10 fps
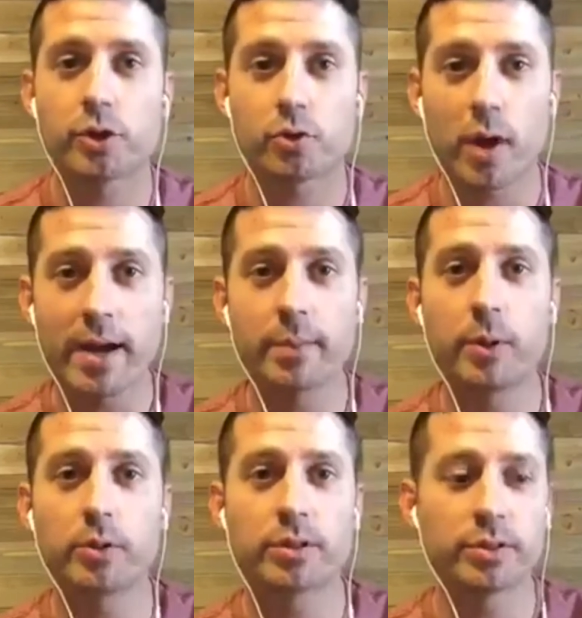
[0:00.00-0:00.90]
try to
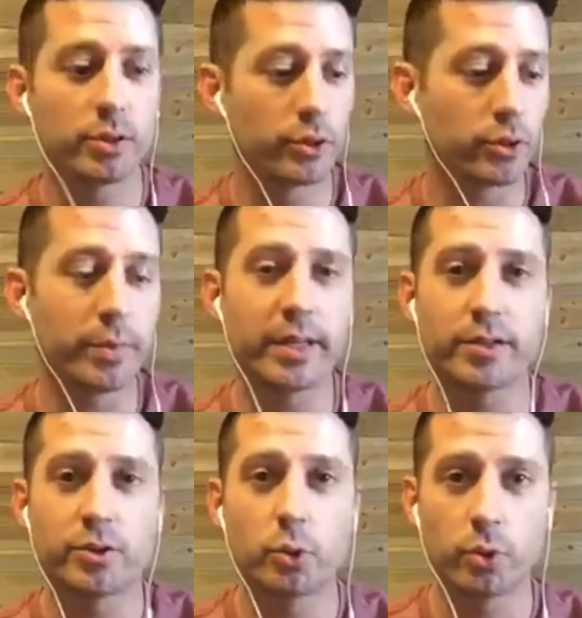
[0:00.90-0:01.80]
post on social
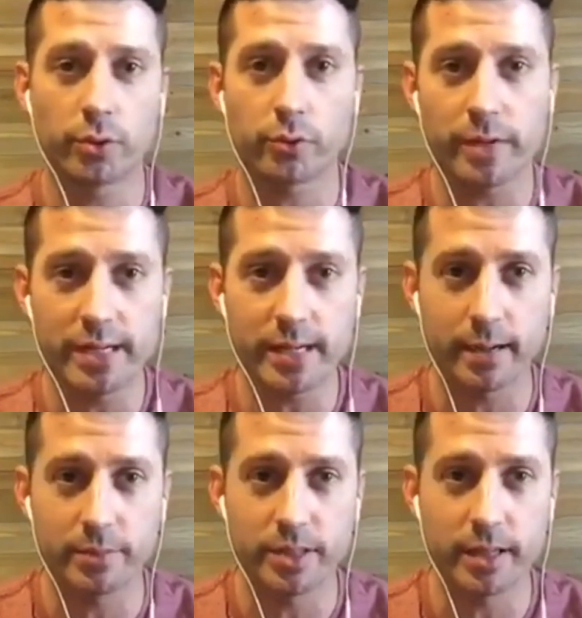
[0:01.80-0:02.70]
media 2 to 3
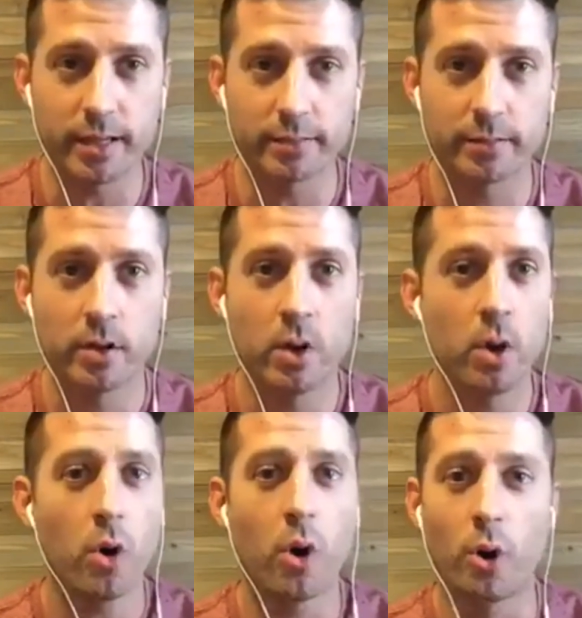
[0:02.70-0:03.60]
times a day.
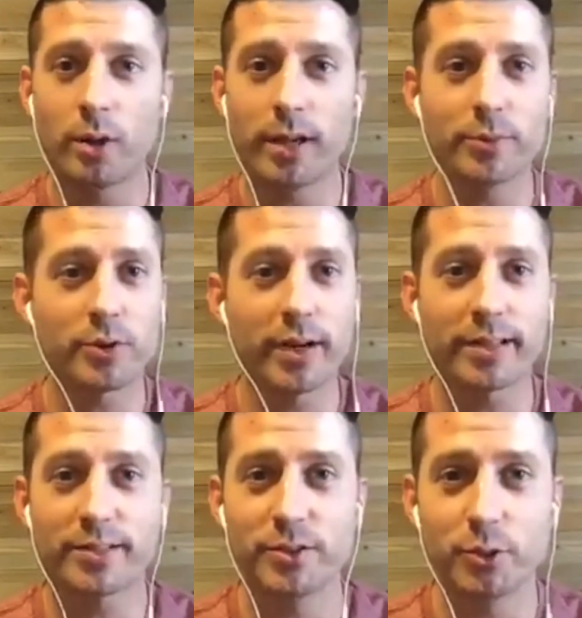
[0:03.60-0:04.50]
All I'm
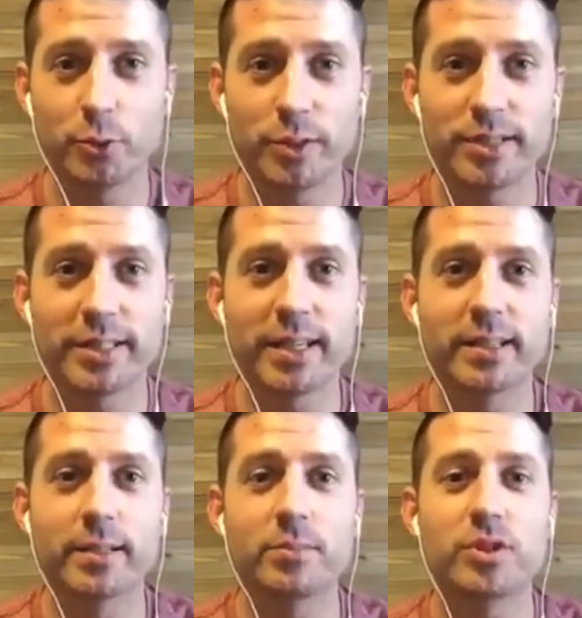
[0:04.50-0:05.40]
trying to do is to
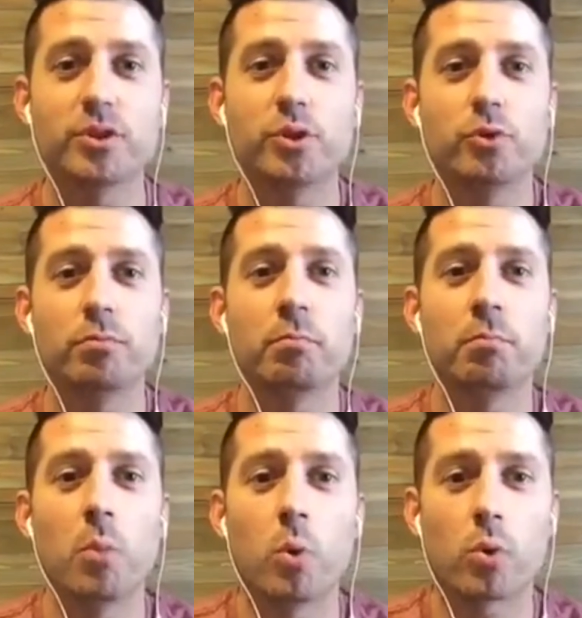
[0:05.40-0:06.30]
get them to do
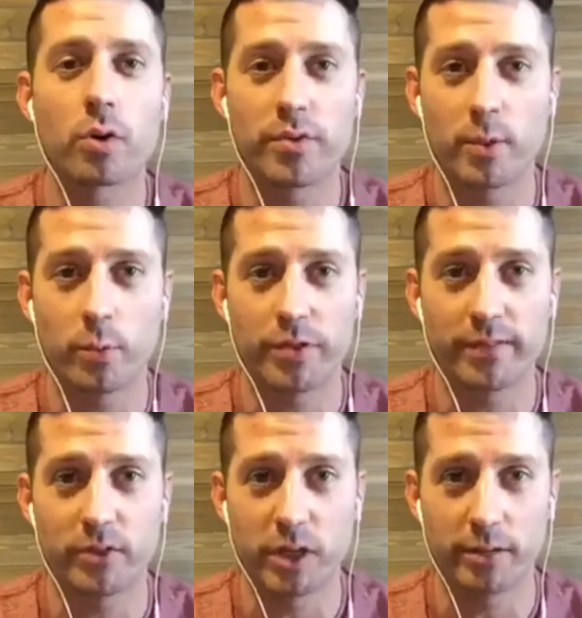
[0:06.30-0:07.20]
more than what
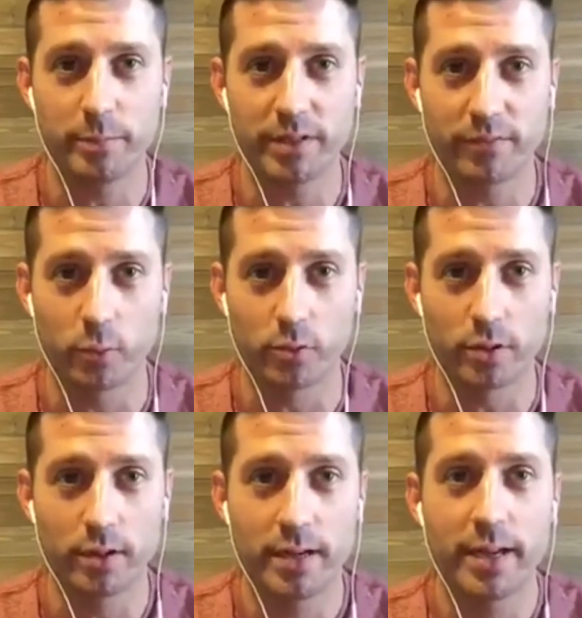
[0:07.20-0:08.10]
they've done
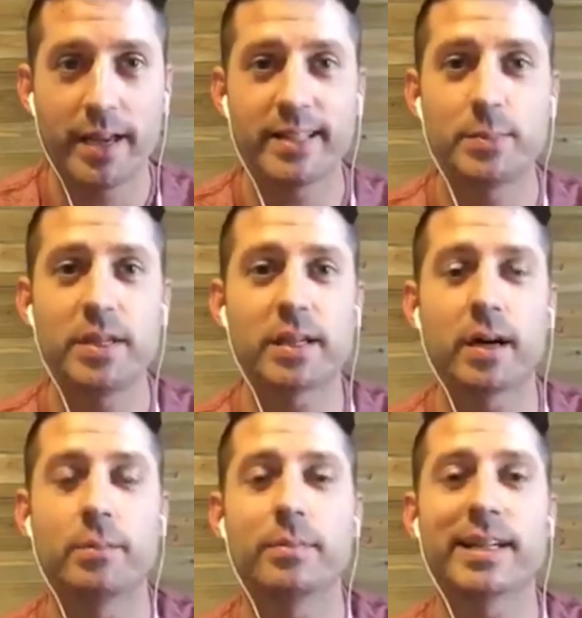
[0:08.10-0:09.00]
before and to
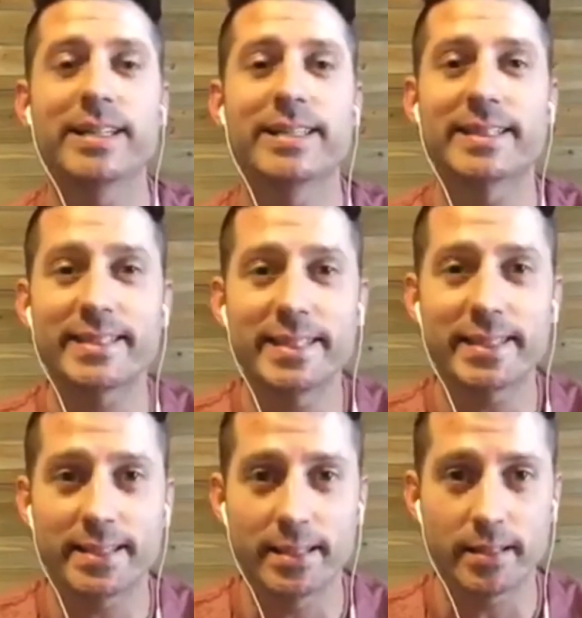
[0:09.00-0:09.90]
become
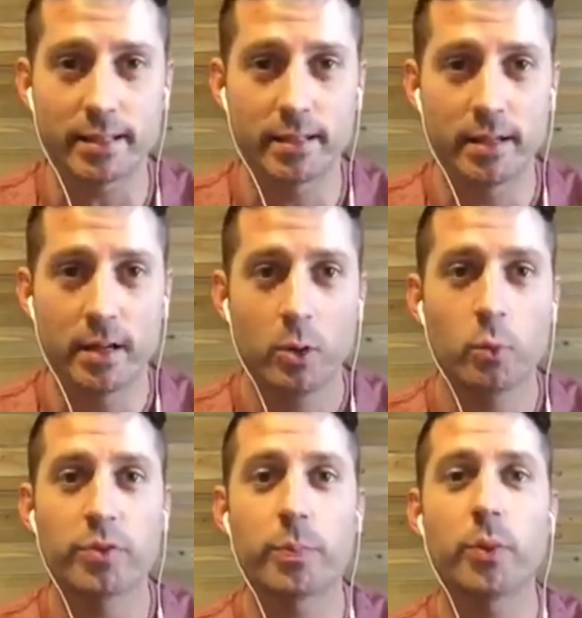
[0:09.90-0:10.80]
consistent
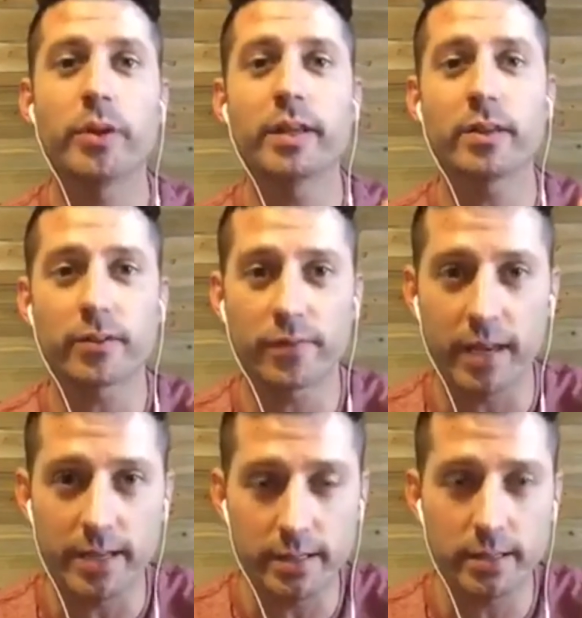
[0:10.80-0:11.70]
with putting their
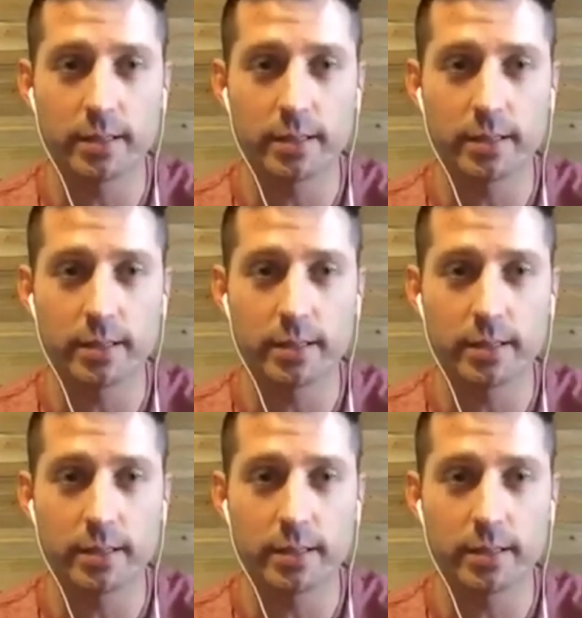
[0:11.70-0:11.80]
face,